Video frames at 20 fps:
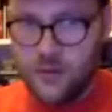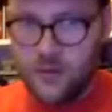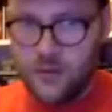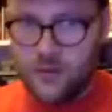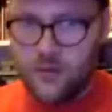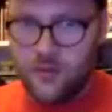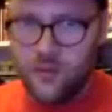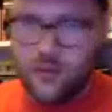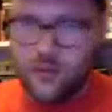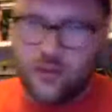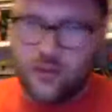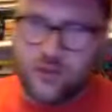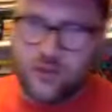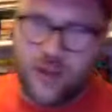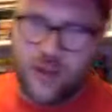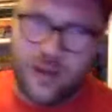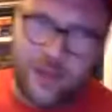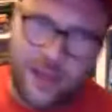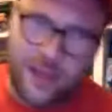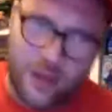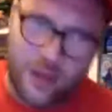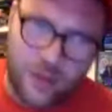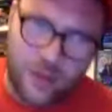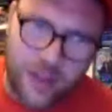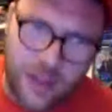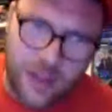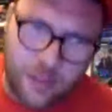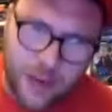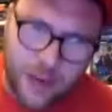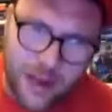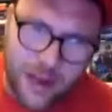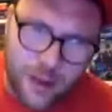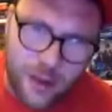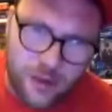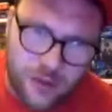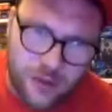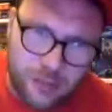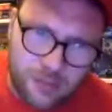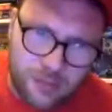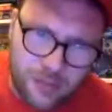do you want to try reloading your
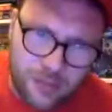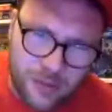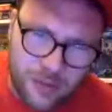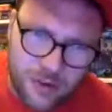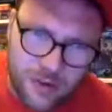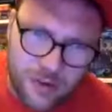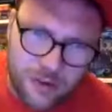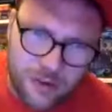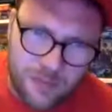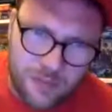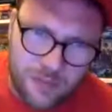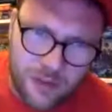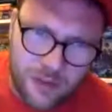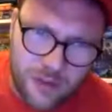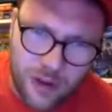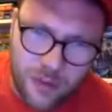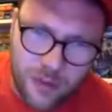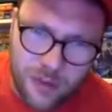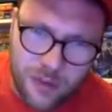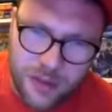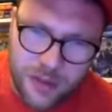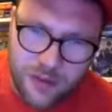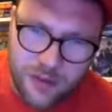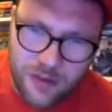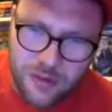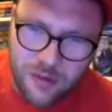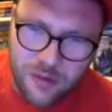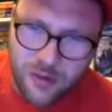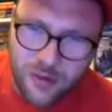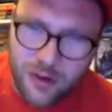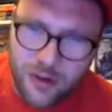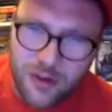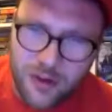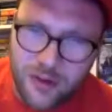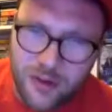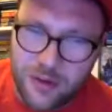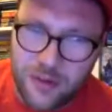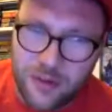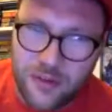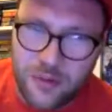browser, Carl, mate? Sorry to
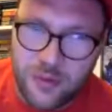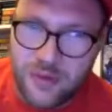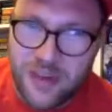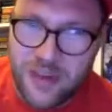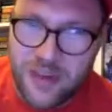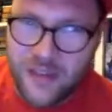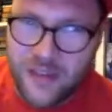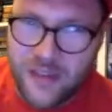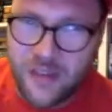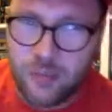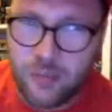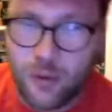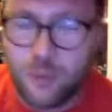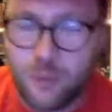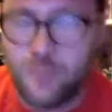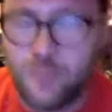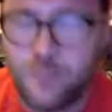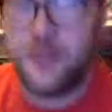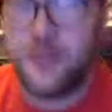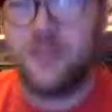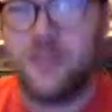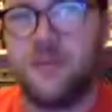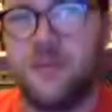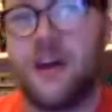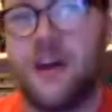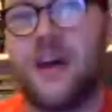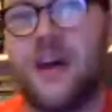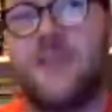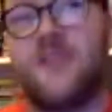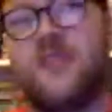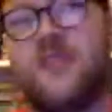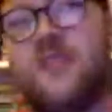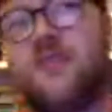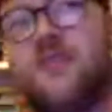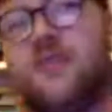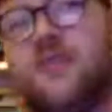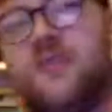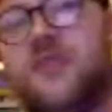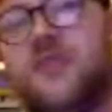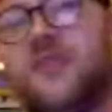do this. We've had this problem with. I had this issue
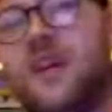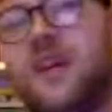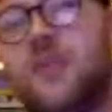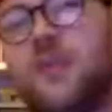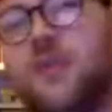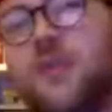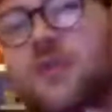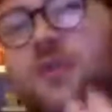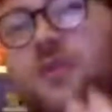with Sam. I don't know